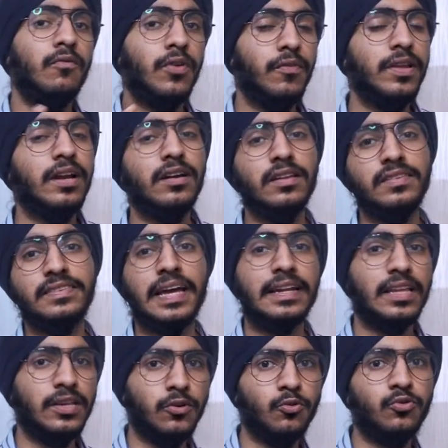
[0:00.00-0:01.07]
we will
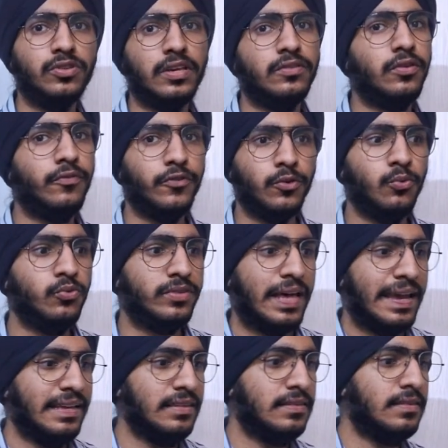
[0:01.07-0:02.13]
understand the use case of queue
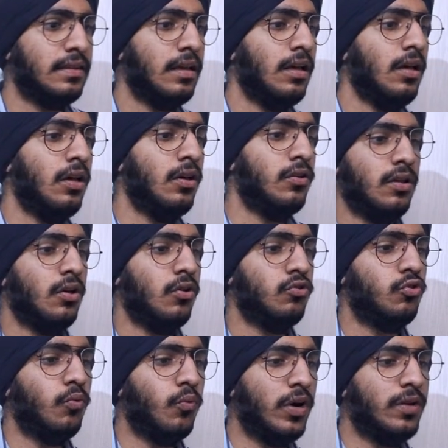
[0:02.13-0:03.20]
size.
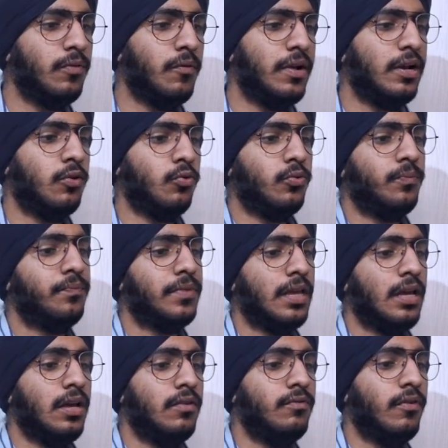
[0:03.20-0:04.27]
So what we will do,
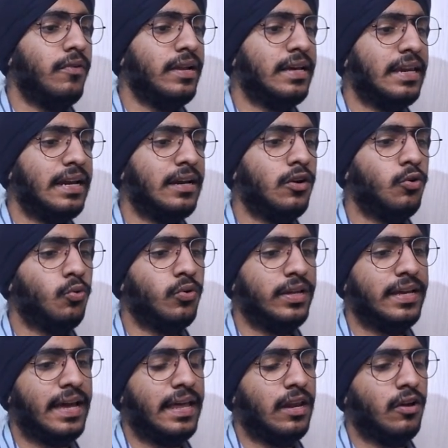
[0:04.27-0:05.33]
we will create a
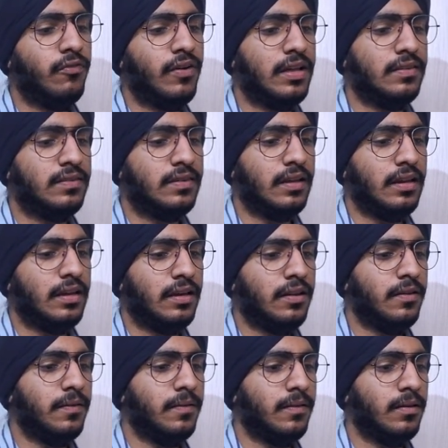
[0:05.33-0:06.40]
2D array of answer
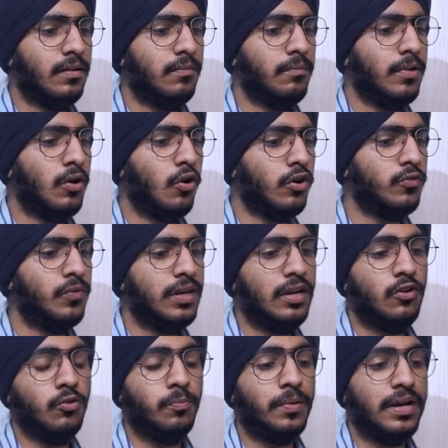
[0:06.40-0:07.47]
here, because we
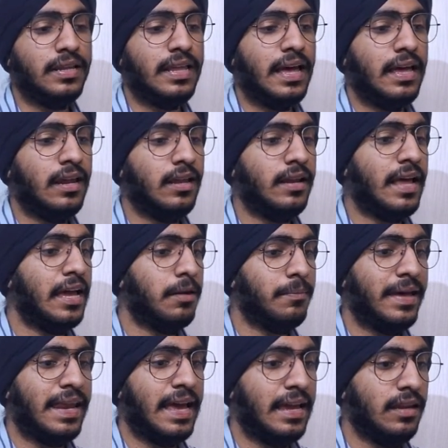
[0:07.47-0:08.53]
need to print the array line
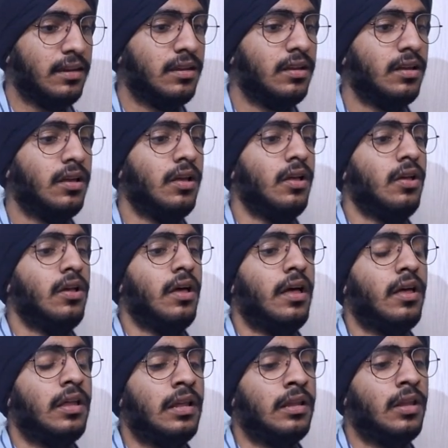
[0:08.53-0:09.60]
by line.
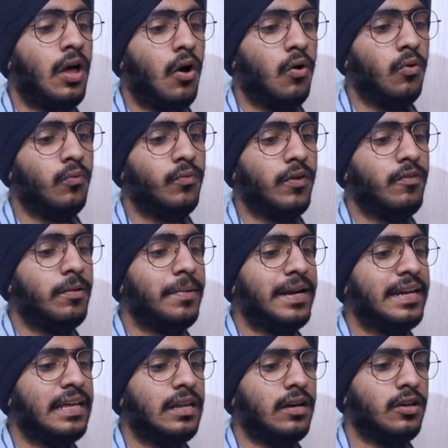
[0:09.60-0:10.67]
Now we will
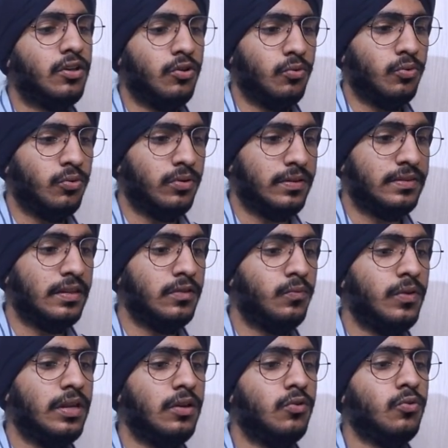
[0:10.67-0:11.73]
maintain a queue since
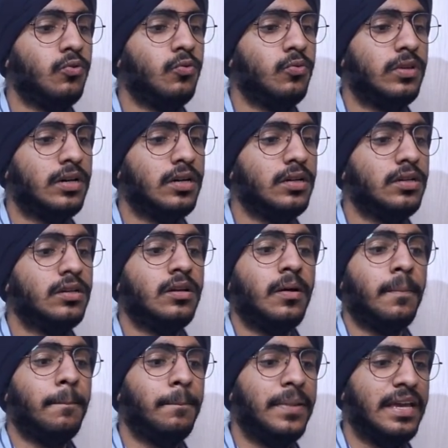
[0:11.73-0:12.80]
we need to do the
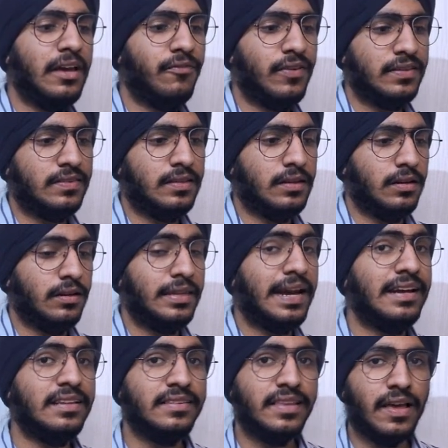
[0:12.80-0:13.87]
BFS here,
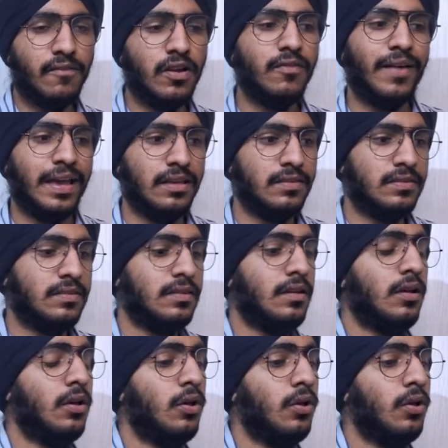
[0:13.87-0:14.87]
that is level wise.